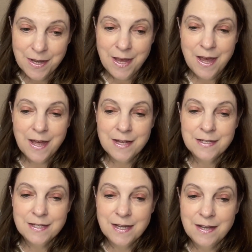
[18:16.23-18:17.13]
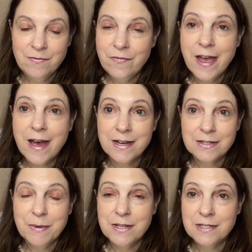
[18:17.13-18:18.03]
And in
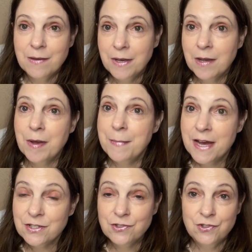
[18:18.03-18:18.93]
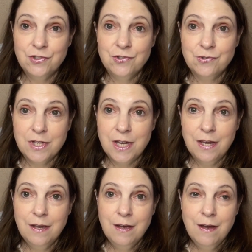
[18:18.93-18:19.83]
fact, by the time I got my master's degree,
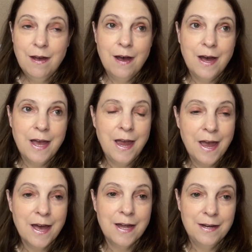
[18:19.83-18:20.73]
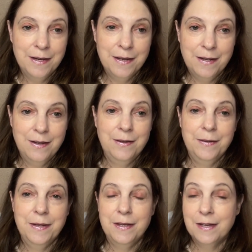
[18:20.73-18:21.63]
I had
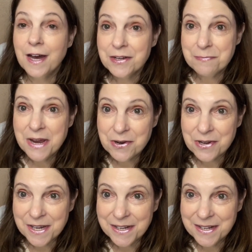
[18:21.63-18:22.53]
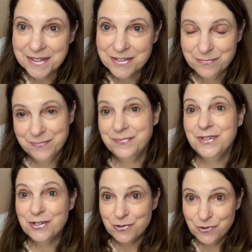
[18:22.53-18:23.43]
gotten married,
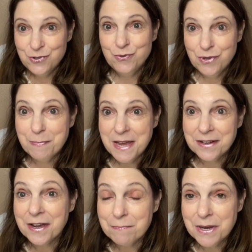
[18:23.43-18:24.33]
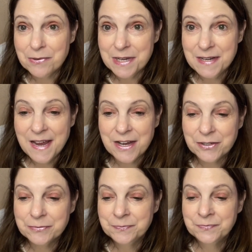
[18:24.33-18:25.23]
you know, to the man I'm married
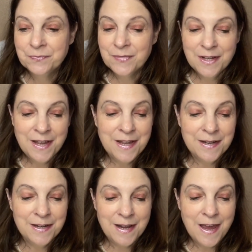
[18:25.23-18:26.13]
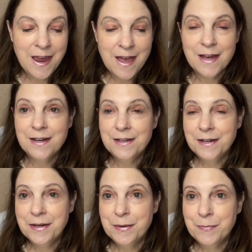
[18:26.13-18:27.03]
now, and had
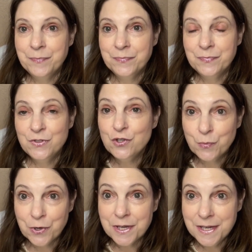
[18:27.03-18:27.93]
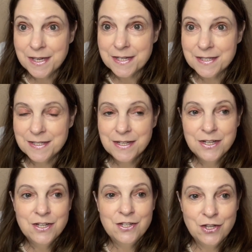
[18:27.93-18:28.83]
two more kids.
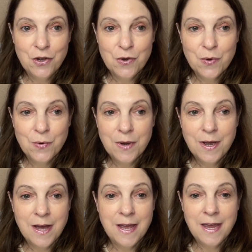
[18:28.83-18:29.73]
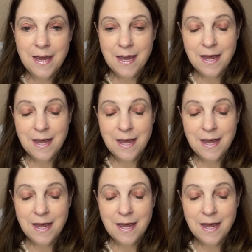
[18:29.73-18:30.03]
So I